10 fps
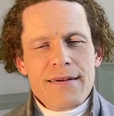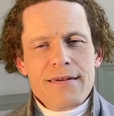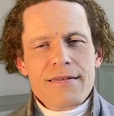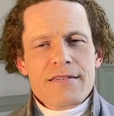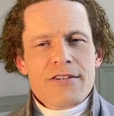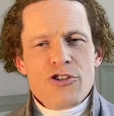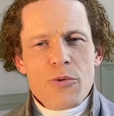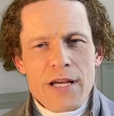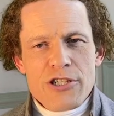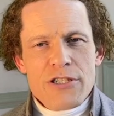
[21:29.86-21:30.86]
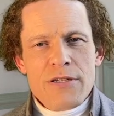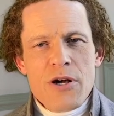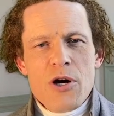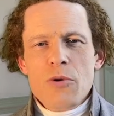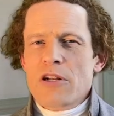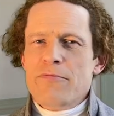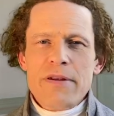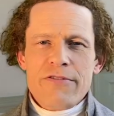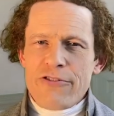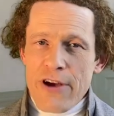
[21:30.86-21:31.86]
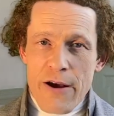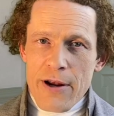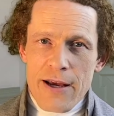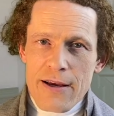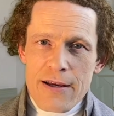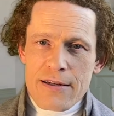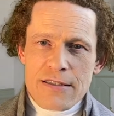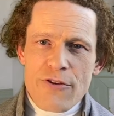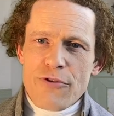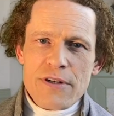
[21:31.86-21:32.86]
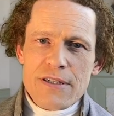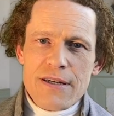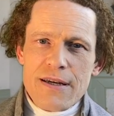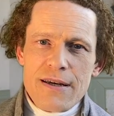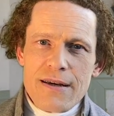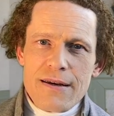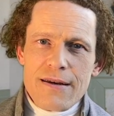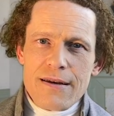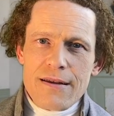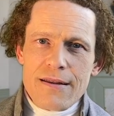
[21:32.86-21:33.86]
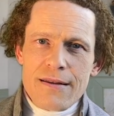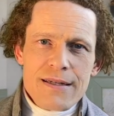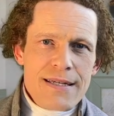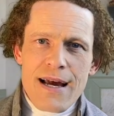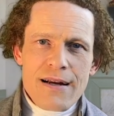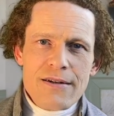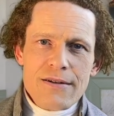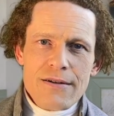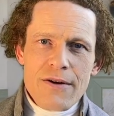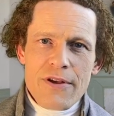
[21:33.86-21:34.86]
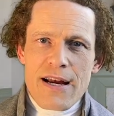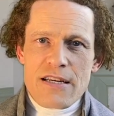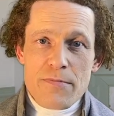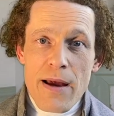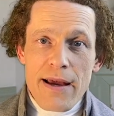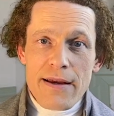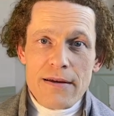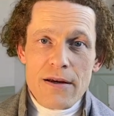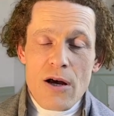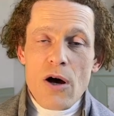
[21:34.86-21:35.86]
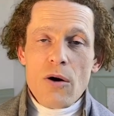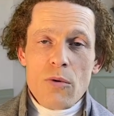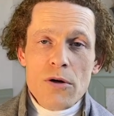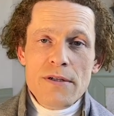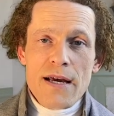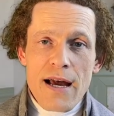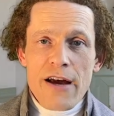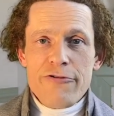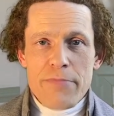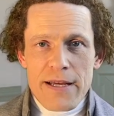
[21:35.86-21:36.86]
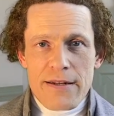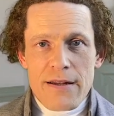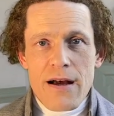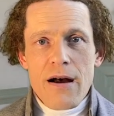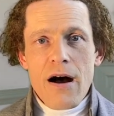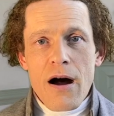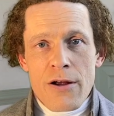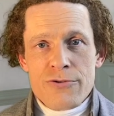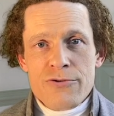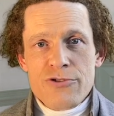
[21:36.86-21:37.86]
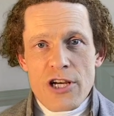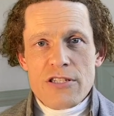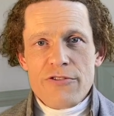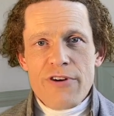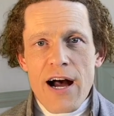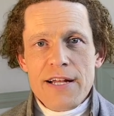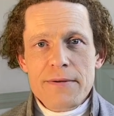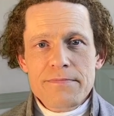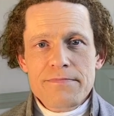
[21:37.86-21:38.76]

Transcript: the situation would have been very different. The attack on the Gaspé would have been unjustified.